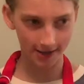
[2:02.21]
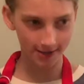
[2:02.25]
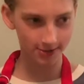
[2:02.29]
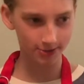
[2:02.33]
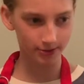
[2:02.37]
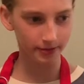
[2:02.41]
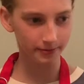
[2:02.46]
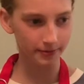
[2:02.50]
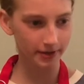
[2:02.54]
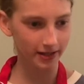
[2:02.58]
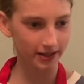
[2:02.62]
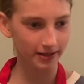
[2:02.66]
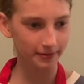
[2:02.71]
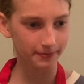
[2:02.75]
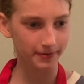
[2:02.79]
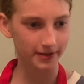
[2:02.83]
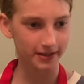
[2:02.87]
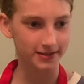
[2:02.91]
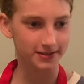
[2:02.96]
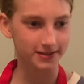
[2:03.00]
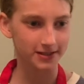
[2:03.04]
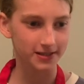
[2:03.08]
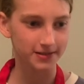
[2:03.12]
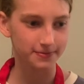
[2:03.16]
enjoy making
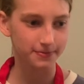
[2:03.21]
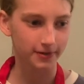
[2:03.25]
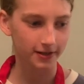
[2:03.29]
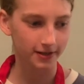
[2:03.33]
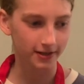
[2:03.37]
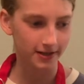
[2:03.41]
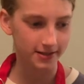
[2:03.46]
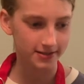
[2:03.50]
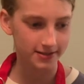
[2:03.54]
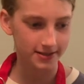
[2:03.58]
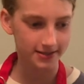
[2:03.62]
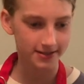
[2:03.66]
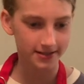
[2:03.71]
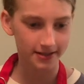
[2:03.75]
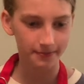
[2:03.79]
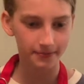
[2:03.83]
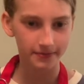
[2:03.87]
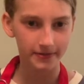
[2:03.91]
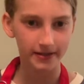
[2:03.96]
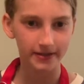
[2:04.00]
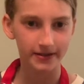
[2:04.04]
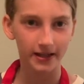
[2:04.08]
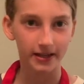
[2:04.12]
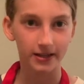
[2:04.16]
pizzas because it's
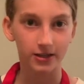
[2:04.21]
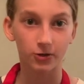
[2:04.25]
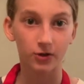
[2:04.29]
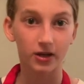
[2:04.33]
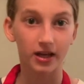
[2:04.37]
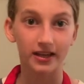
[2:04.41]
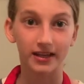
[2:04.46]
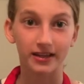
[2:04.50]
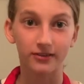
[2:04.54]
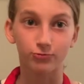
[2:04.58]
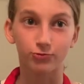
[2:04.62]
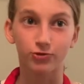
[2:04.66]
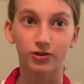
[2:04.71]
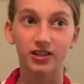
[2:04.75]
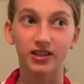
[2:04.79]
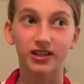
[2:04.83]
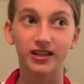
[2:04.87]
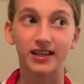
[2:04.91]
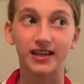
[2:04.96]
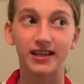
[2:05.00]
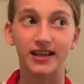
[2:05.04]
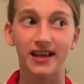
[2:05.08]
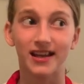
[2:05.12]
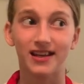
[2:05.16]
something that you can really
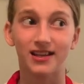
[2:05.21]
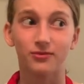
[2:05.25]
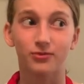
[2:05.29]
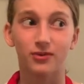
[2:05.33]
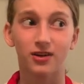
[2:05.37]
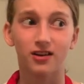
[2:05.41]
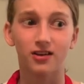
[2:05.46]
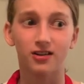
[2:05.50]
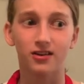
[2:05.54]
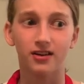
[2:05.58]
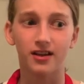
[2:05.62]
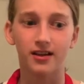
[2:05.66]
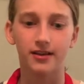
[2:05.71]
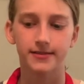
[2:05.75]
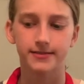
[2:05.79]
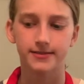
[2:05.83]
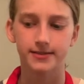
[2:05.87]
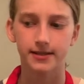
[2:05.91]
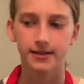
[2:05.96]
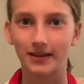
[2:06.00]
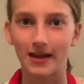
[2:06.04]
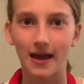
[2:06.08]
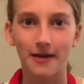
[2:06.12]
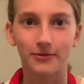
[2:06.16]
get anywhere and
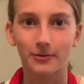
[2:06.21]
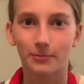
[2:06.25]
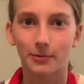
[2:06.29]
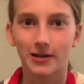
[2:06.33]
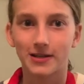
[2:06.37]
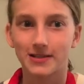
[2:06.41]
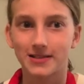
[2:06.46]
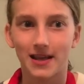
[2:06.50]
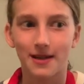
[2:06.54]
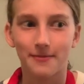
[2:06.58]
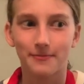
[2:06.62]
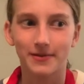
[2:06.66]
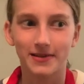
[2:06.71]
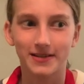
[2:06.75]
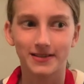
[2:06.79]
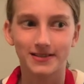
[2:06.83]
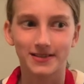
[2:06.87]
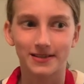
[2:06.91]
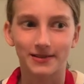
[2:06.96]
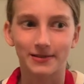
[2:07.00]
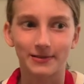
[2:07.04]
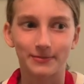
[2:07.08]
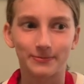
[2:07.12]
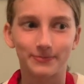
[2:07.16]
everybody's had
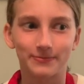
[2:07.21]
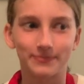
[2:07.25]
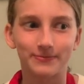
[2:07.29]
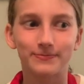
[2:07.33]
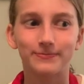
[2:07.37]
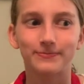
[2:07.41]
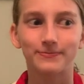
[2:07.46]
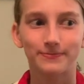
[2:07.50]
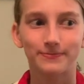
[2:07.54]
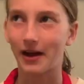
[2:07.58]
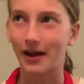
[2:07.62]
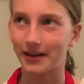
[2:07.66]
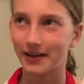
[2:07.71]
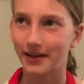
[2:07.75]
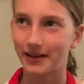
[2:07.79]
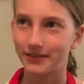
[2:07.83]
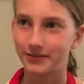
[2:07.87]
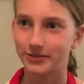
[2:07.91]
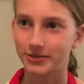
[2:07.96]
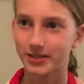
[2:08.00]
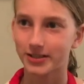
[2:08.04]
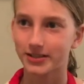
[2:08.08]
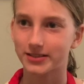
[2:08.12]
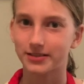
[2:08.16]
pizza. I kind of
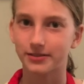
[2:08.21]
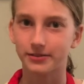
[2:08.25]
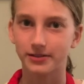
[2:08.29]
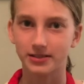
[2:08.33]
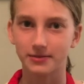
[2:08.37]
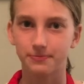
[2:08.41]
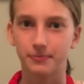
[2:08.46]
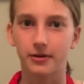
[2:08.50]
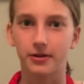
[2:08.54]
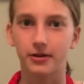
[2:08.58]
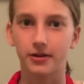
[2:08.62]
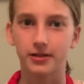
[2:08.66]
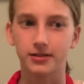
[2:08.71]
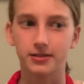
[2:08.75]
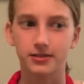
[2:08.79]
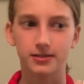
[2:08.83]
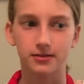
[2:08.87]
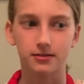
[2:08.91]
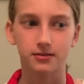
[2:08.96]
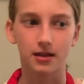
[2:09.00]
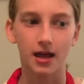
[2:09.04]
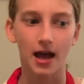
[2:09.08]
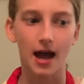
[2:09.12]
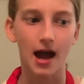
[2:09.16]
just get to experience
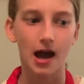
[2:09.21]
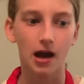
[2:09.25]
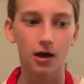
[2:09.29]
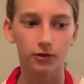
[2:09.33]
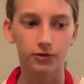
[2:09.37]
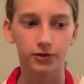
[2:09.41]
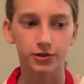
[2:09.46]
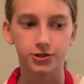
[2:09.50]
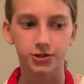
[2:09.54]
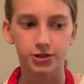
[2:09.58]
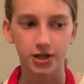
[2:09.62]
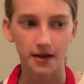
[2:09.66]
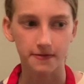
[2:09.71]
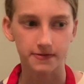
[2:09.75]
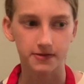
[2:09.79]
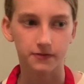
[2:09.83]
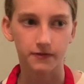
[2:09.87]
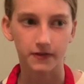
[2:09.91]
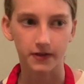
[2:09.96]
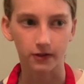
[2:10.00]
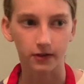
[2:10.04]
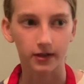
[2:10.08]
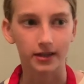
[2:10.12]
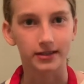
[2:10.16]
how the chefs
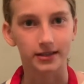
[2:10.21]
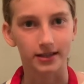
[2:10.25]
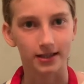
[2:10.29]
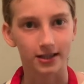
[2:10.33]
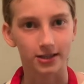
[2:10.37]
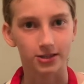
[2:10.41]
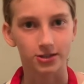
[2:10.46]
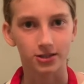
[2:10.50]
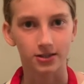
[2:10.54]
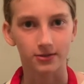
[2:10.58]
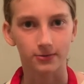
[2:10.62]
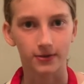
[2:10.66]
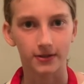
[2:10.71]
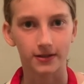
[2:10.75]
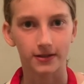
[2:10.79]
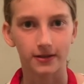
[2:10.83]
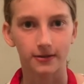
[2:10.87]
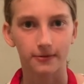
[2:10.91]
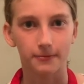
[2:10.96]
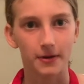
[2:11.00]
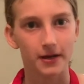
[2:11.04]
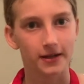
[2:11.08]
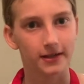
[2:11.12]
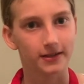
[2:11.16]
feel in the kitchen when they're
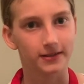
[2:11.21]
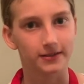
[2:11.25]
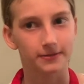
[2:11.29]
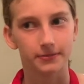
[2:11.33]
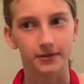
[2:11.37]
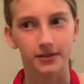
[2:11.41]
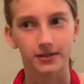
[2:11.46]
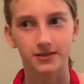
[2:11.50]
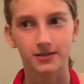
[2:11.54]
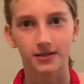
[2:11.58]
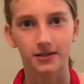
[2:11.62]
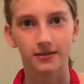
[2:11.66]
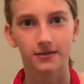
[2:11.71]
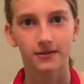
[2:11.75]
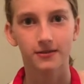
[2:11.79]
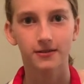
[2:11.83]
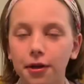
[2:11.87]
making the pizza.